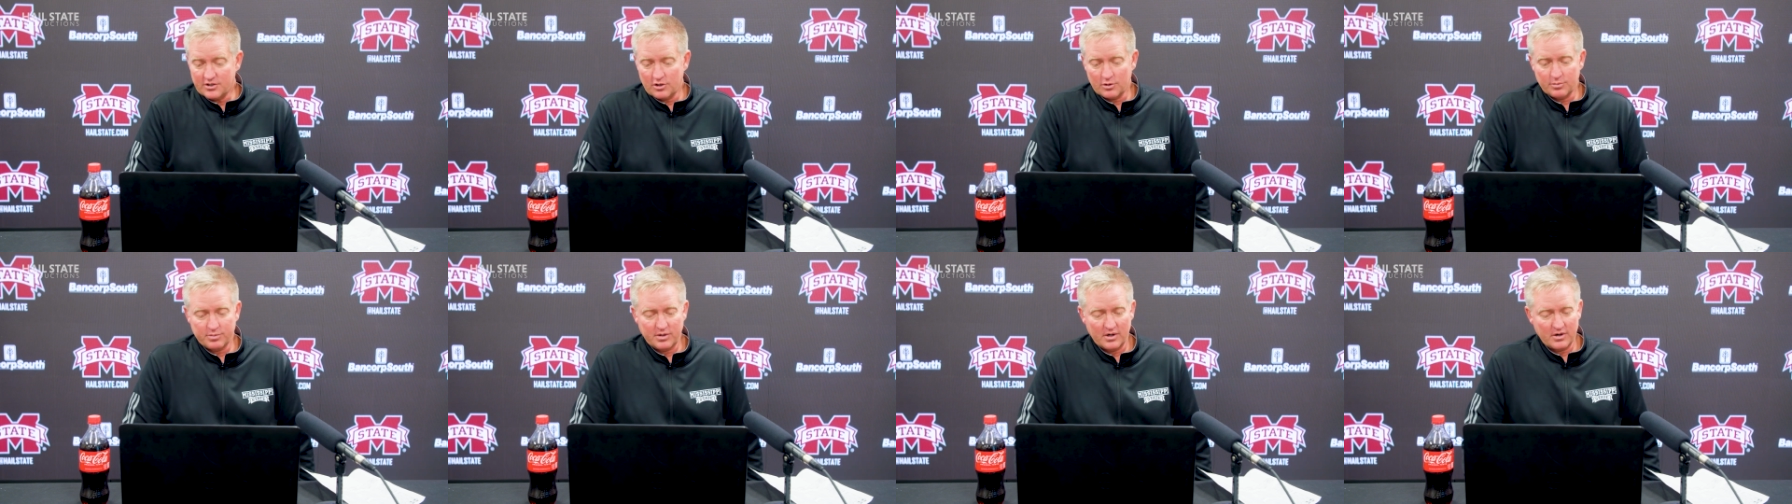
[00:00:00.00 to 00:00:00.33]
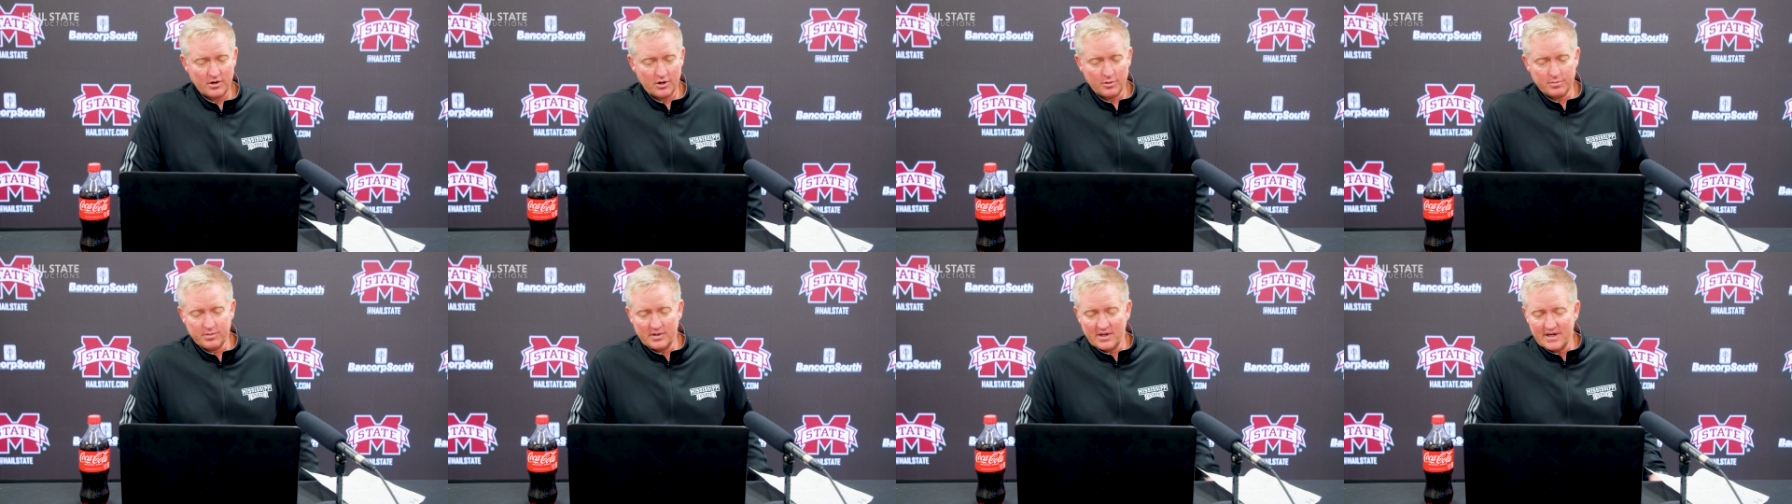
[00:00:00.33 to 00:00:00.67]

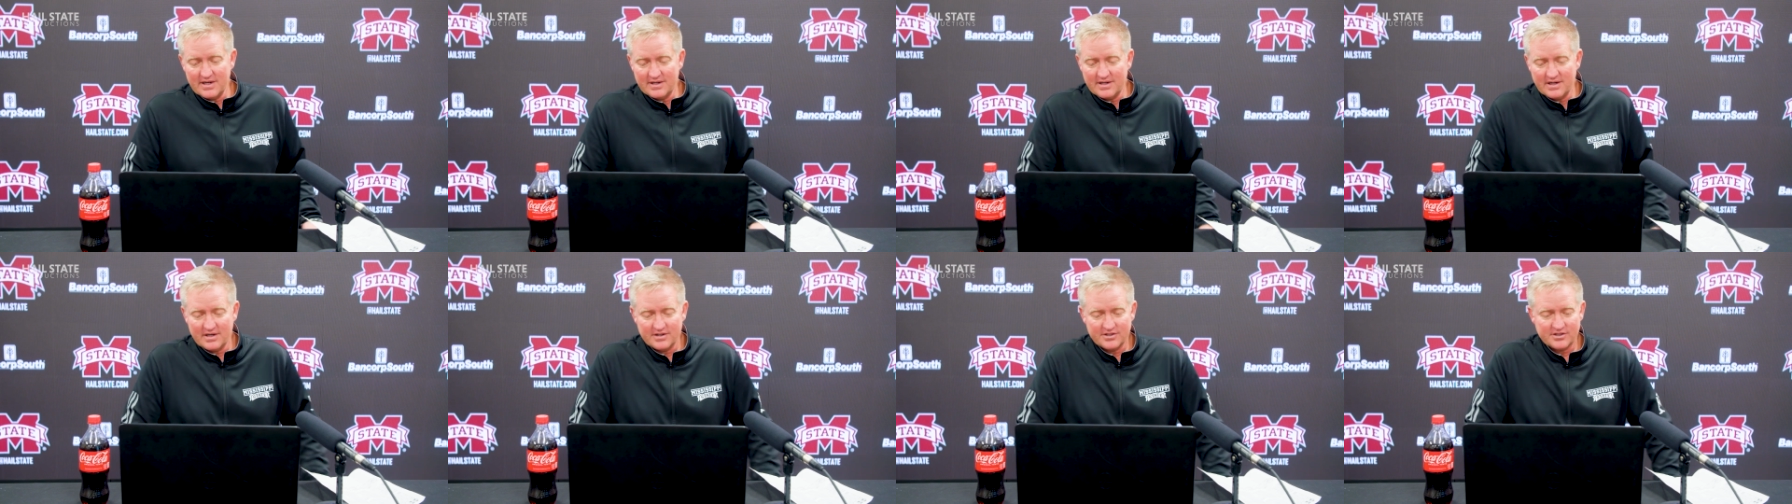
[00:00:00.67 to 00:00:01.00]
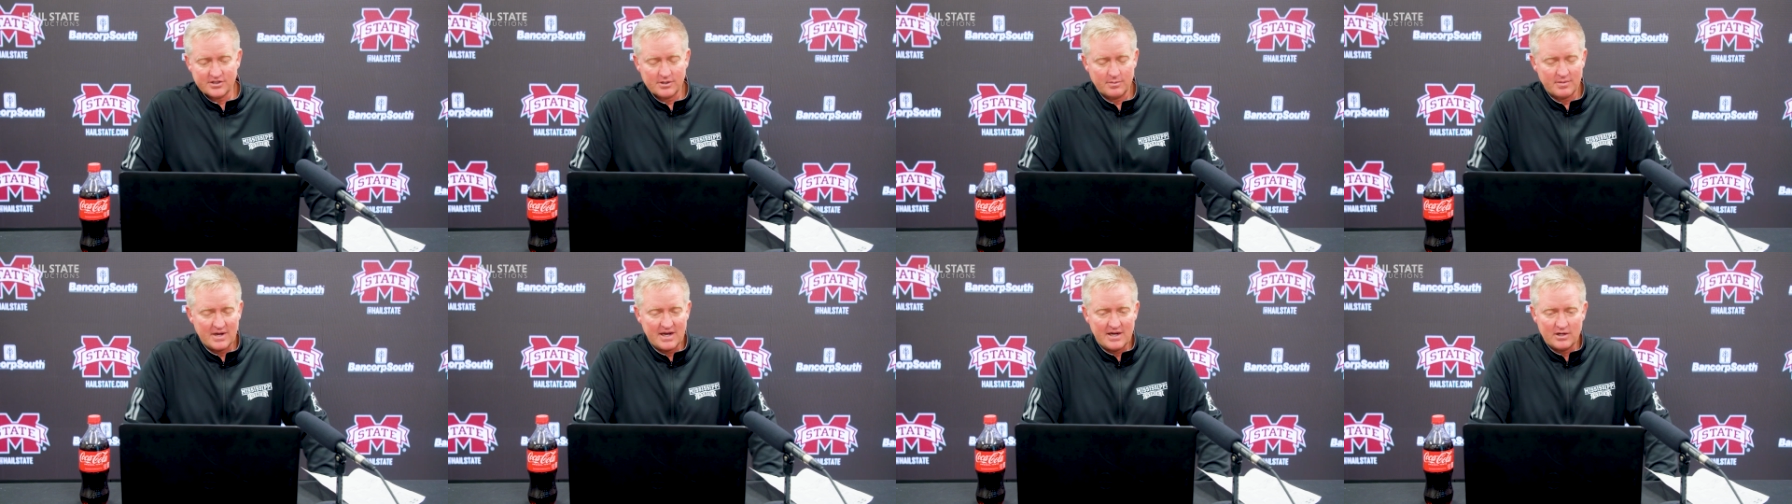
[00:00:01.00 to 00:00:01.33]
Her play does
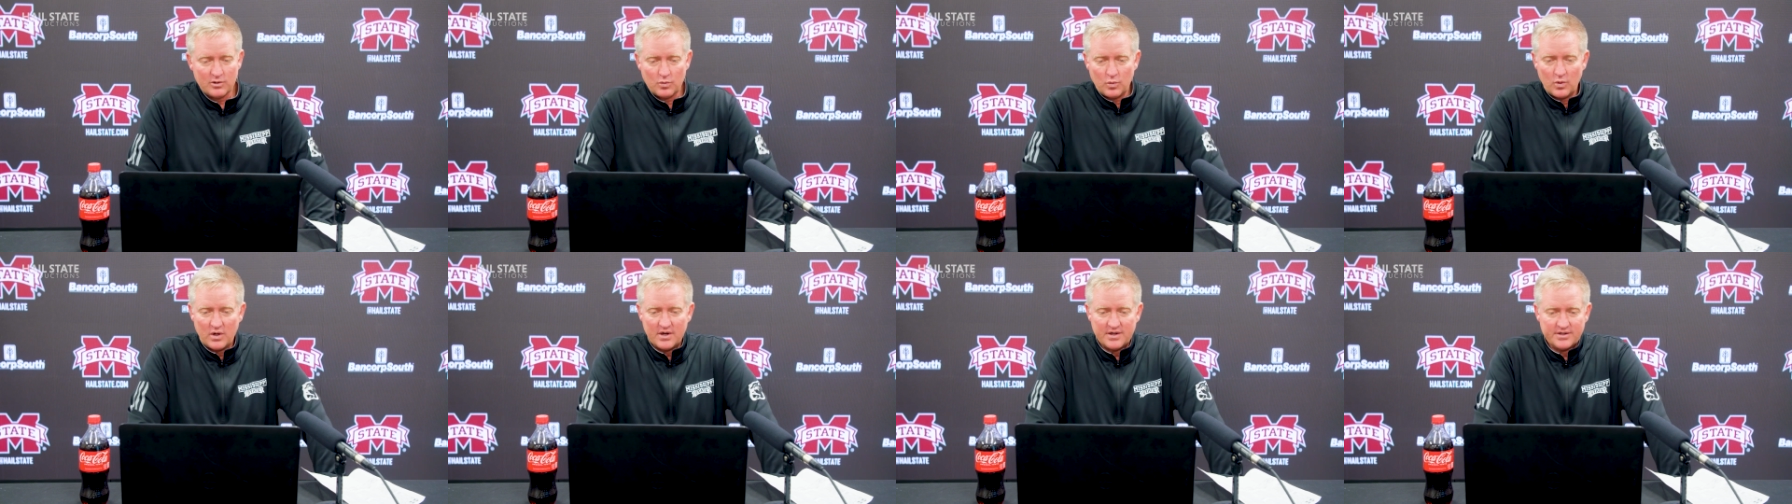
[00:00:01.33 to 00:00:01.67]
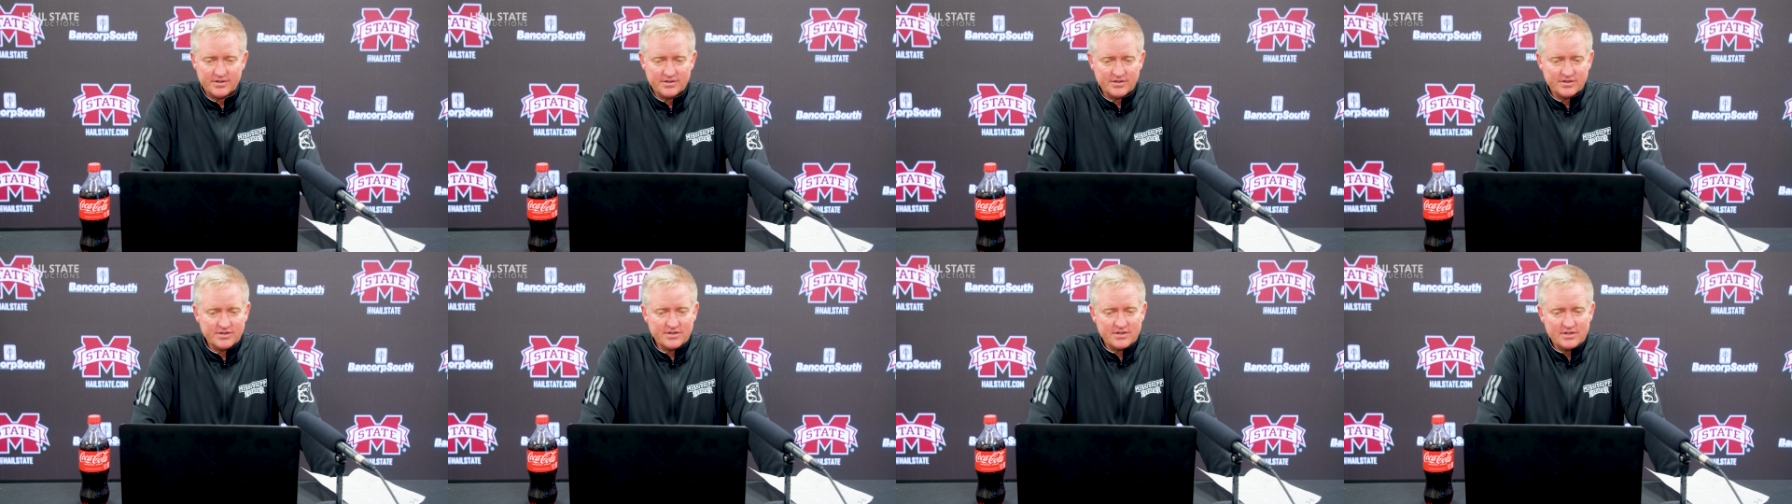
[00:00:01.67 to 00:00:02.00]
some and
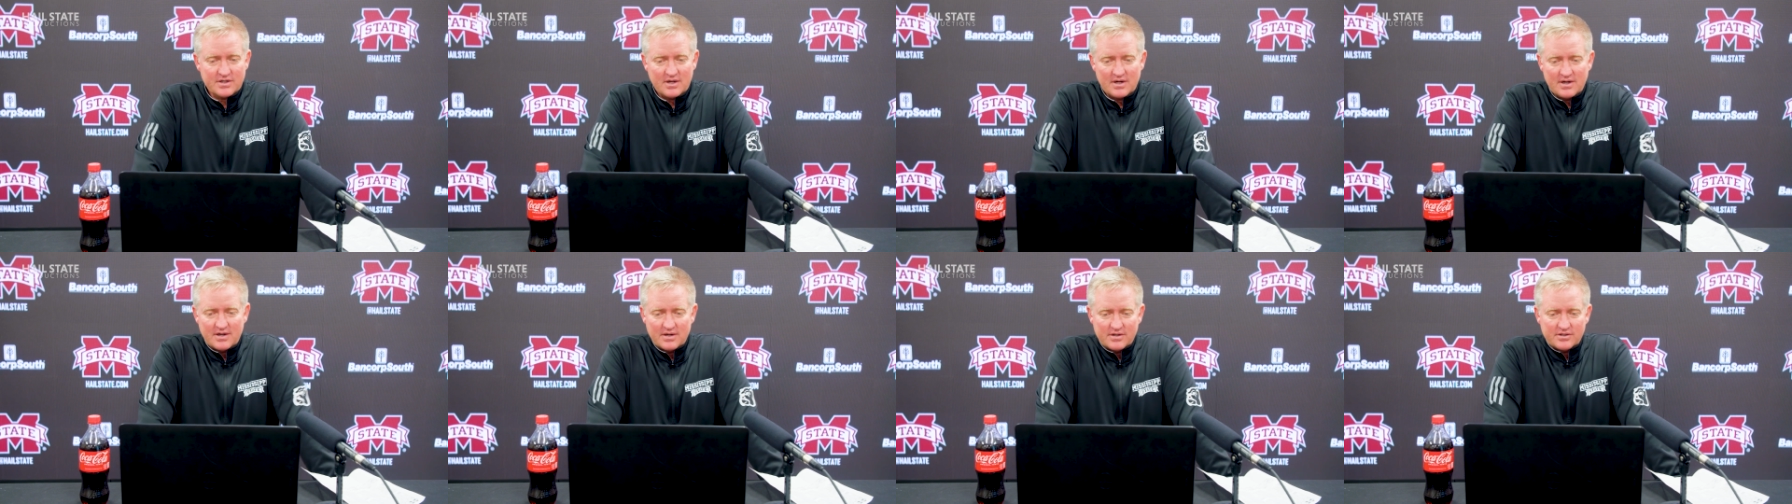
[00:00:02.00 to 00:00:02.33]
ones,